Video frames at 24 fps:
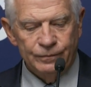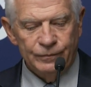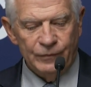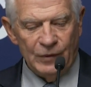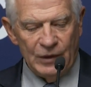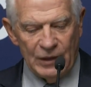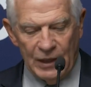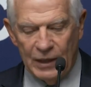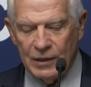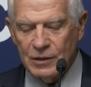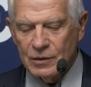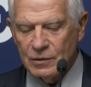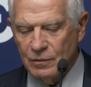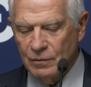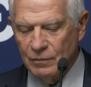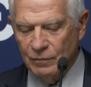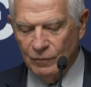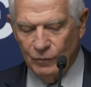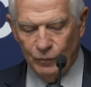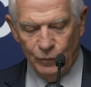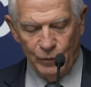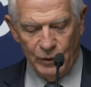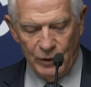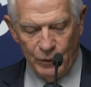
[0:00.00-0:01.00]

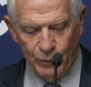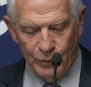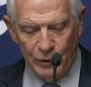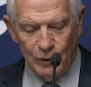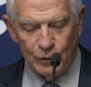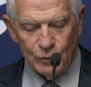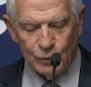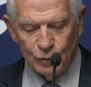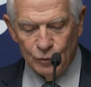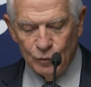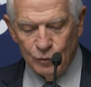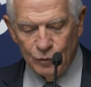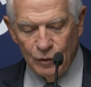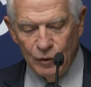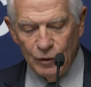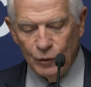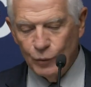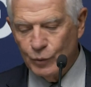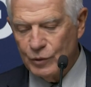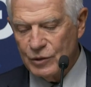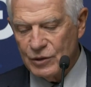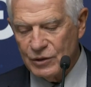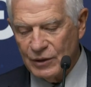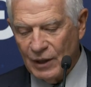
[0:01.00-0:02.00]
Yes, we will
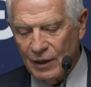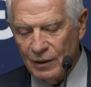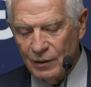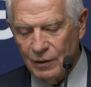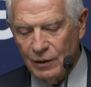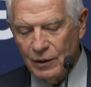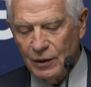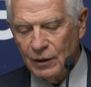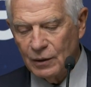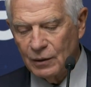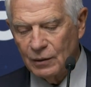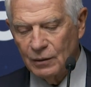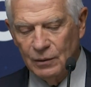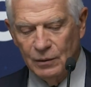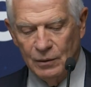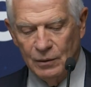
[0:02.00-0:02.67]
continue standing